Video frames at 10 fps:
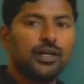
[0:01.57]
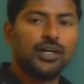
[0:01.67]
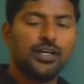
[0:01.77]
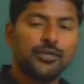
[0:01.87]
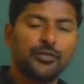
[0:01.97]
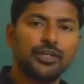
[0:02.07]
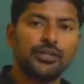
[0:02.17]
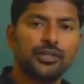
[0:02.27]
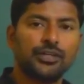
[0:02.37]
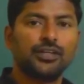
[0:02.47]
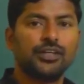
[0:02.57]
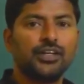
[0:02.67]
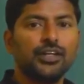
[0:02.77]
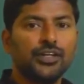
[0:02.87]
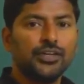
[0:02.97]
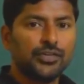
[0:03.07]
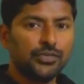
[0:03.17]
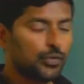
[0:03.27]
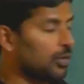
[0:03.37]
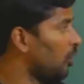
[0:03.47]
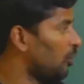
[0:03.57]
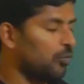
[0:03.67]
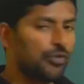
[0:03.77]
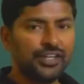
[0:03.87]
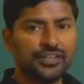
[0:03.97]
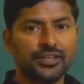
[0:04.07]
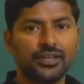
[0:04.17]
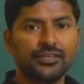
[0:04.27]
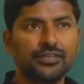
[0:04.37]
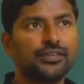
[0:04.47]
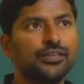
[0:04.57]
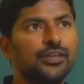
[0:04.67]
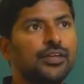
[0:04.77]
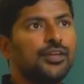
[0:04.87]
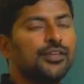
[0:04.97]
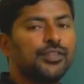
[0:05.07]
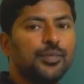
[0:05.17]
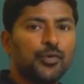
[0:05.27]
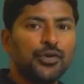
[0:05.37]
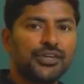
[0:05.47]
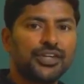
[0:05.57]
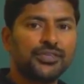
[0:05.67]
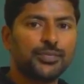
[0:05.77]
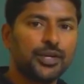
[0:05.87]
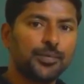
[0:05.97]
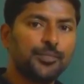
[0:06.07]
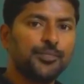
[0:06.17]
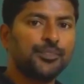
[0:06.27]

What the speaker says: Hi everyone. So now we discuss some questions from